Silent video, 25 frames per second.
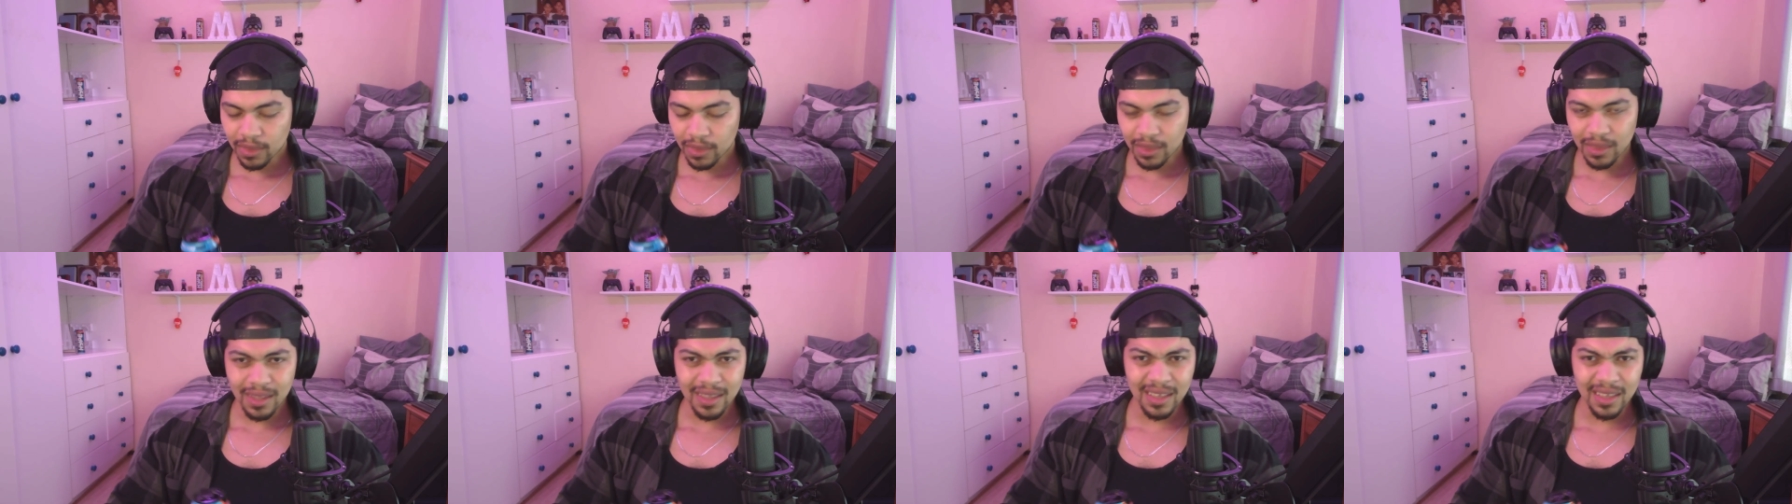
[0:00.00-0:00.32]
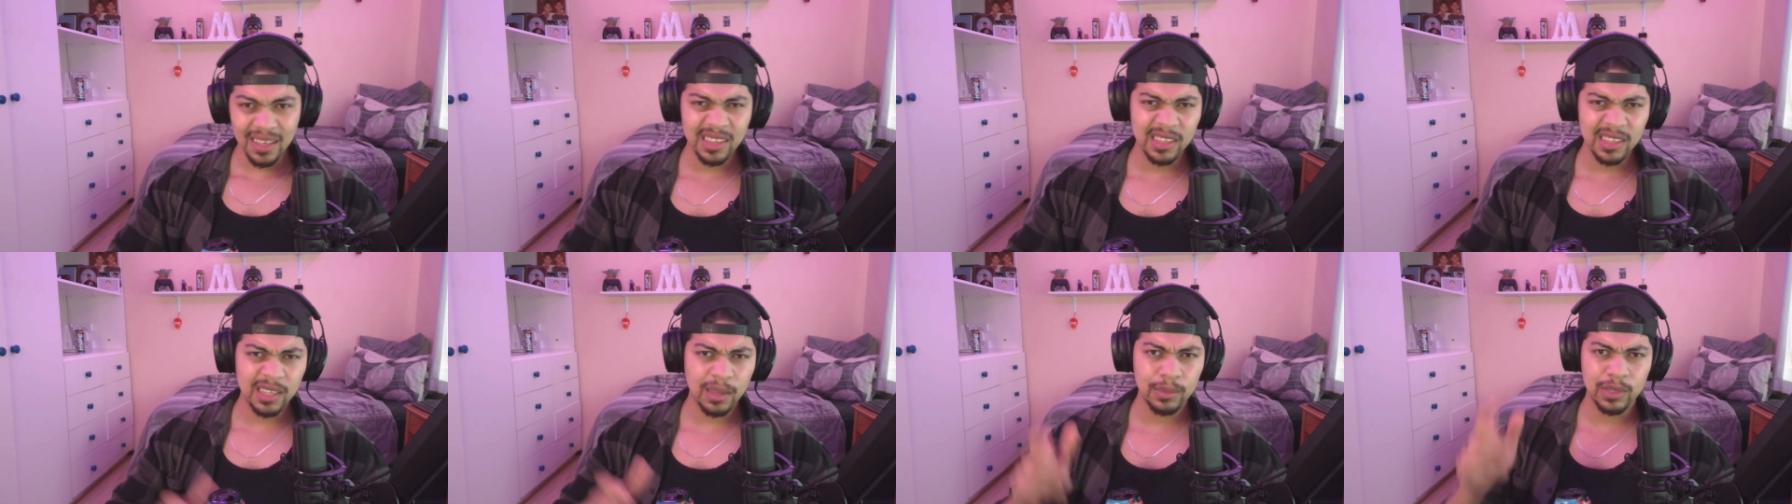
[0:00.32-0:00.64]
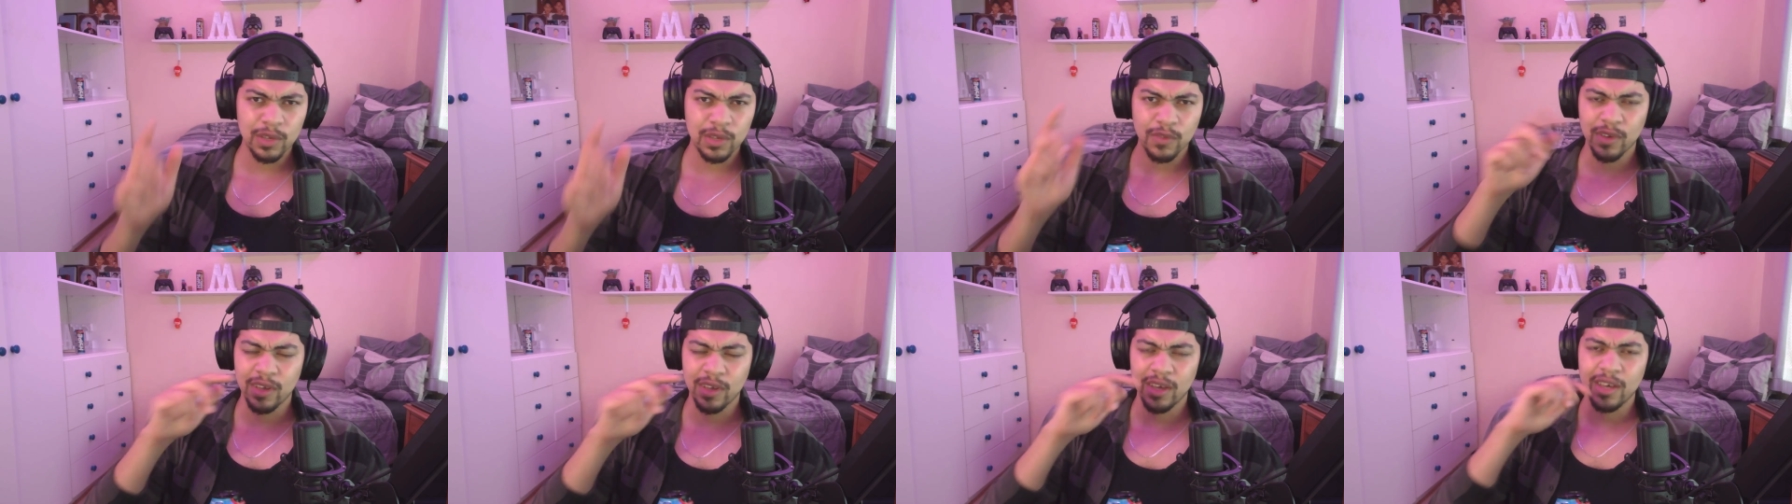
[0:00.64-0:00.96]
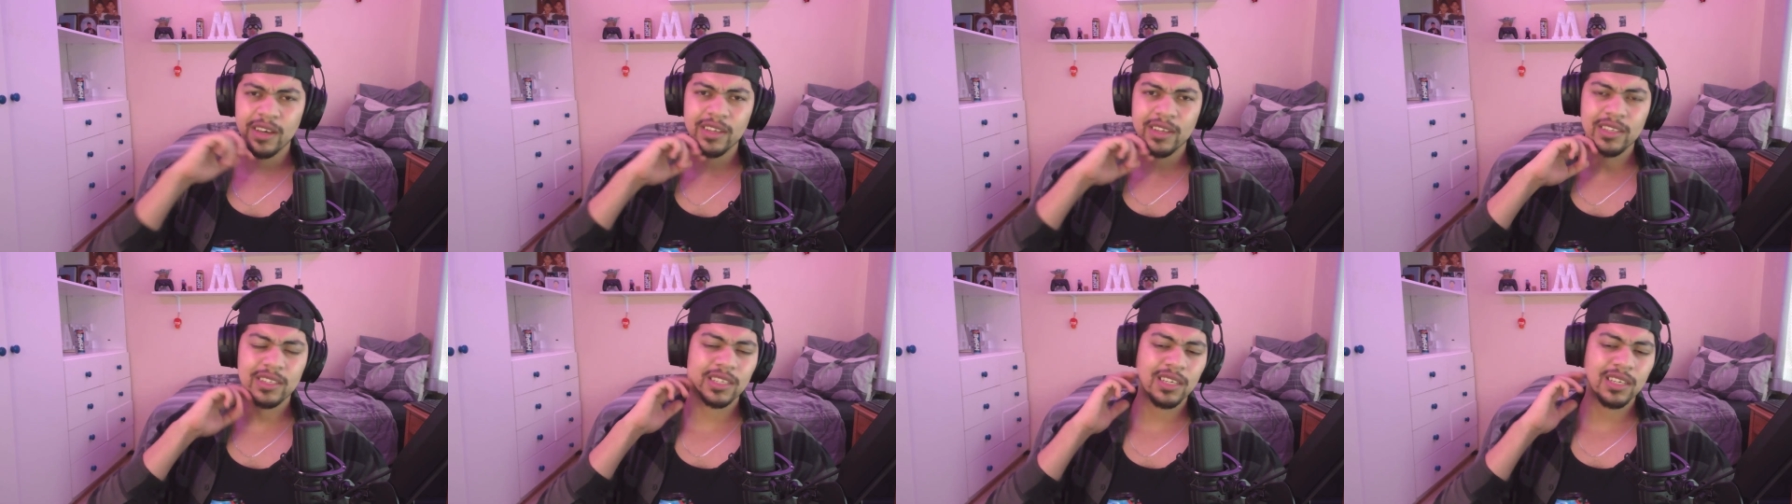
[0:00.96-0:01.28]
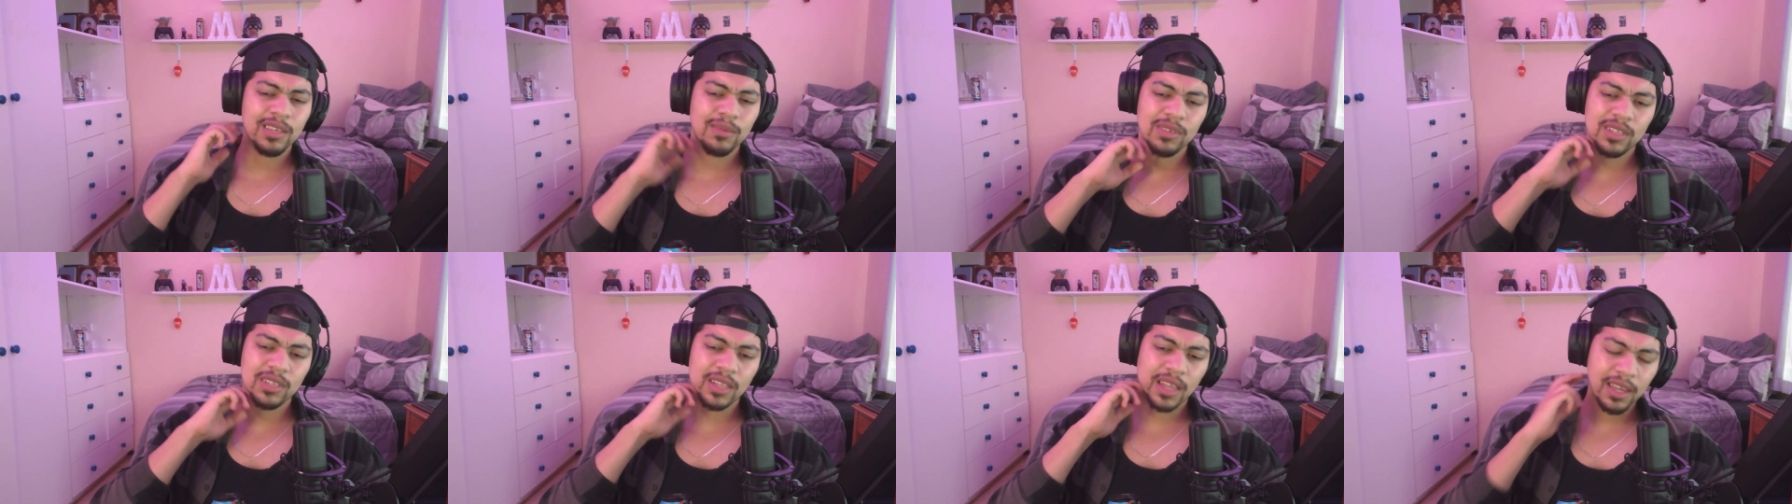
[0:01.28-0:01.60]
In terms of her, it
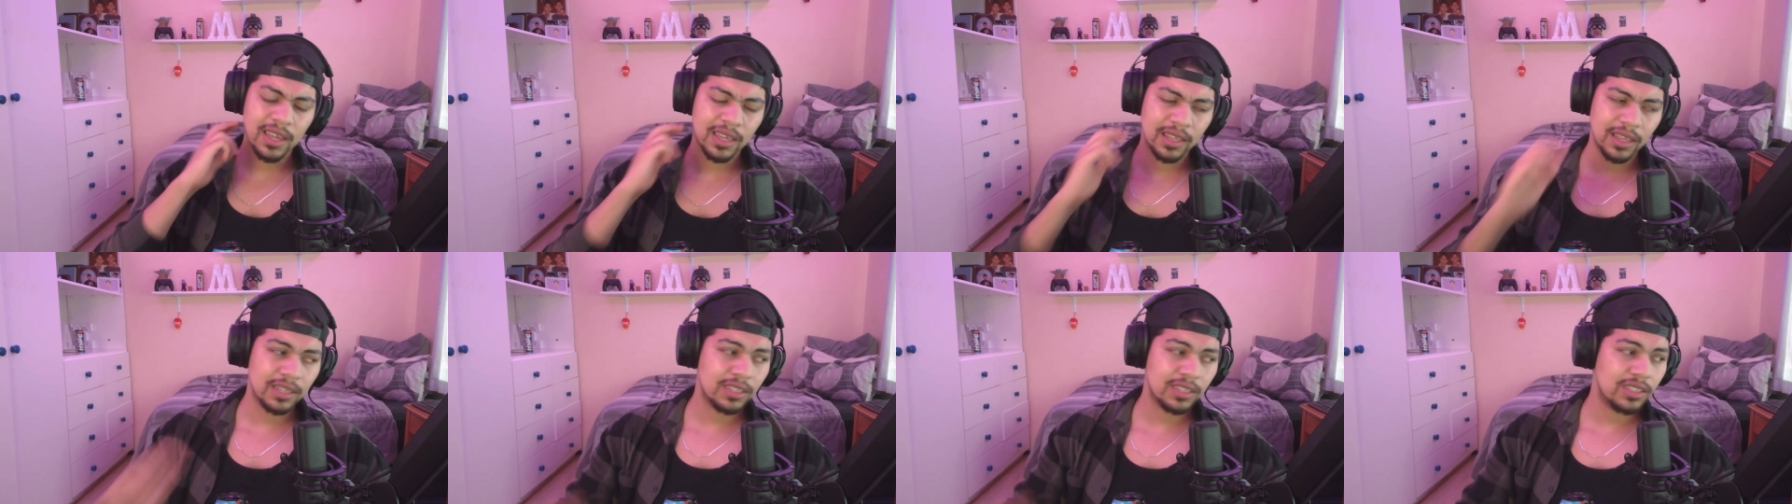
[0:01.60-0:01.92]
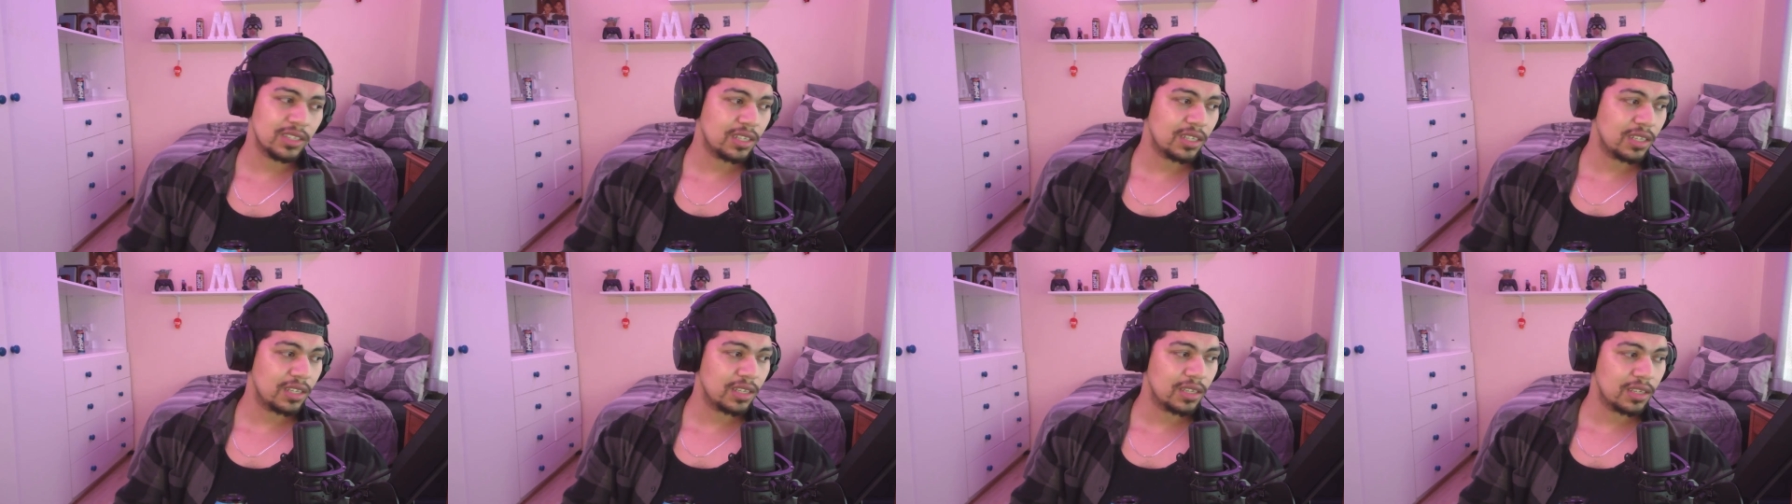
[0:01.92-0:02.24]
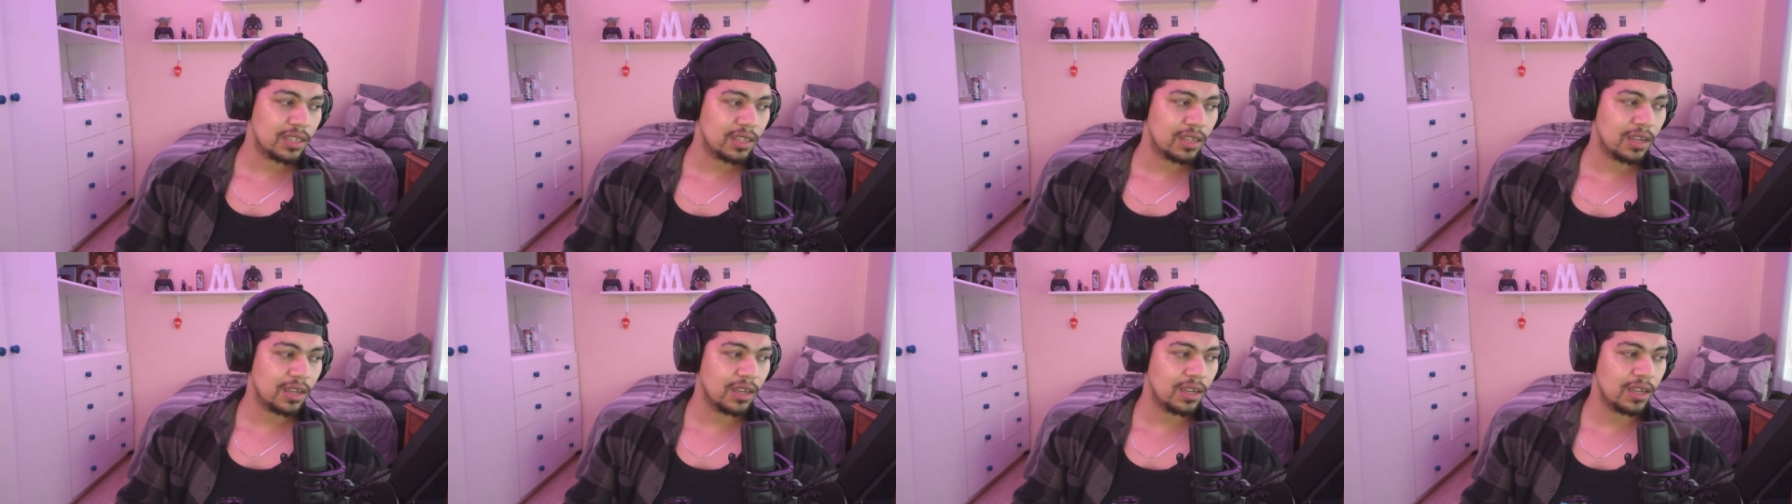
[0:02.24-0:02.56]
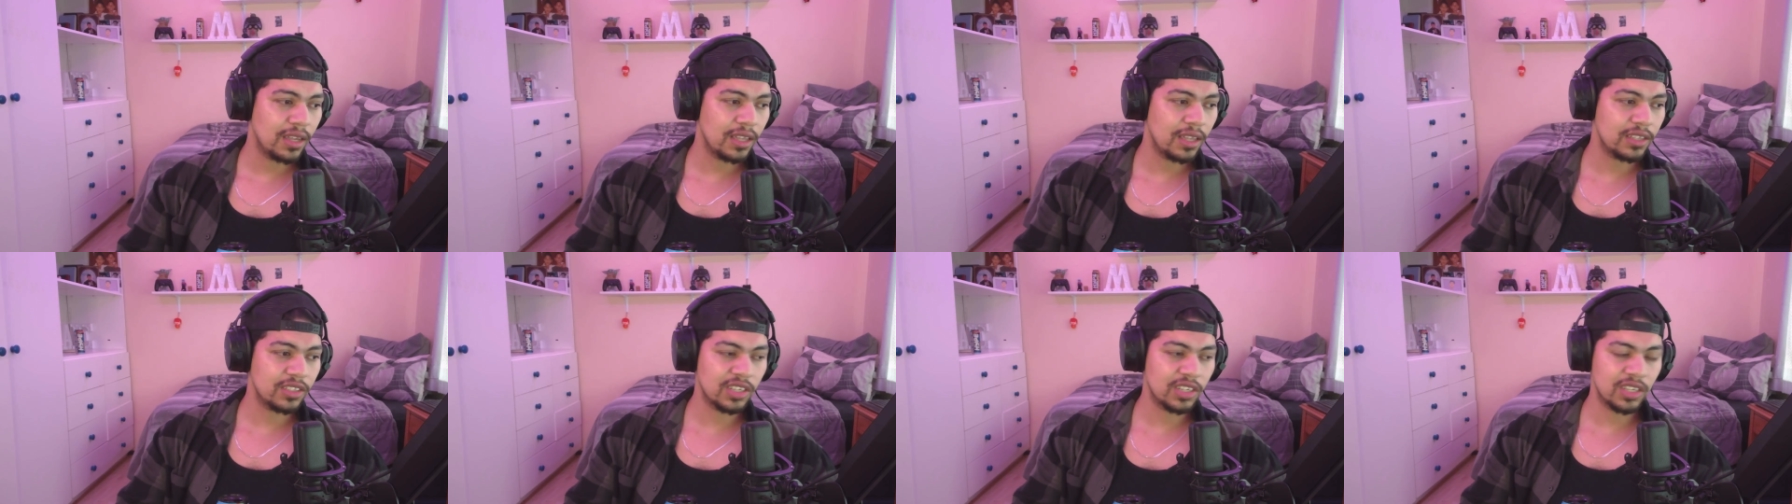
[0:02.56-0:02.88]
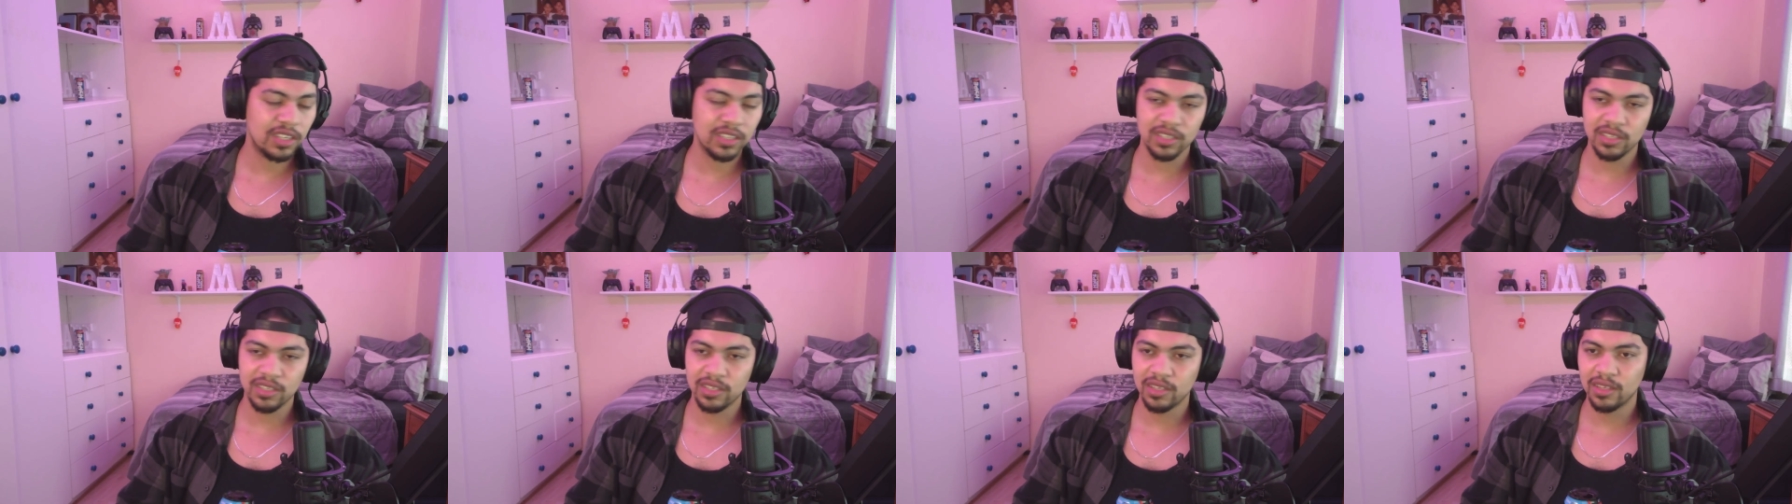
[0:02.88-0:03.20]
seems like that it's
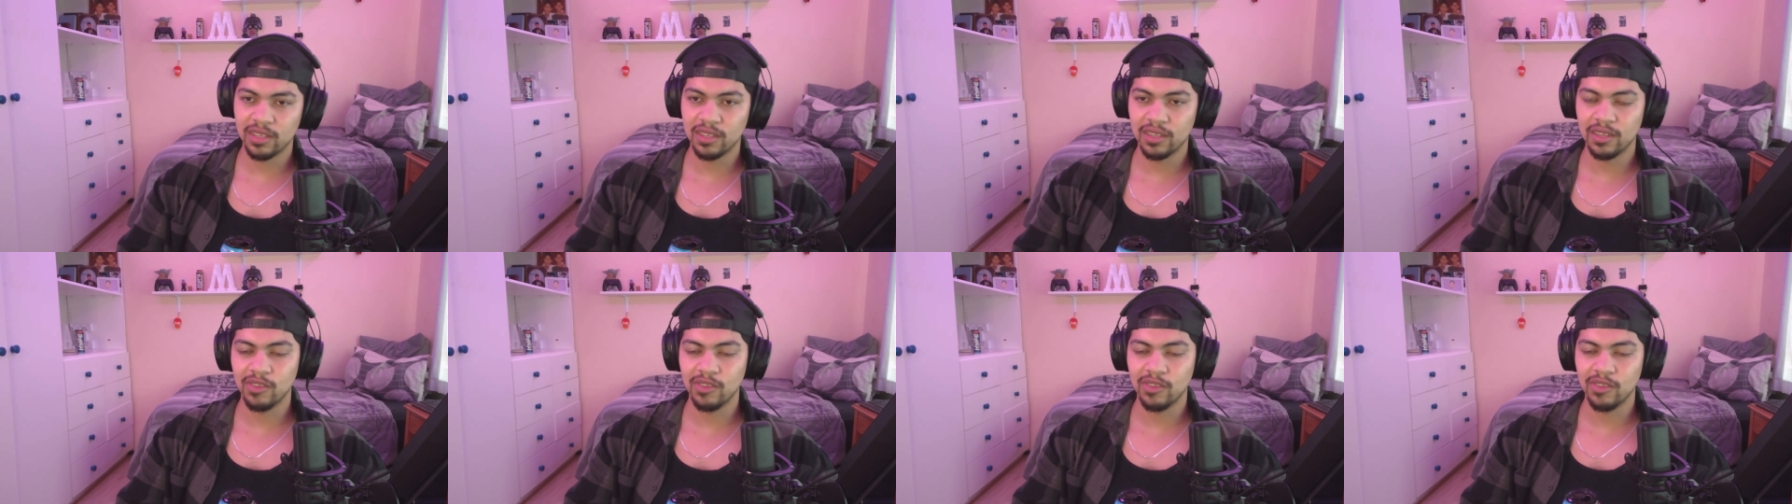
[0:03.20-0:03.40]
just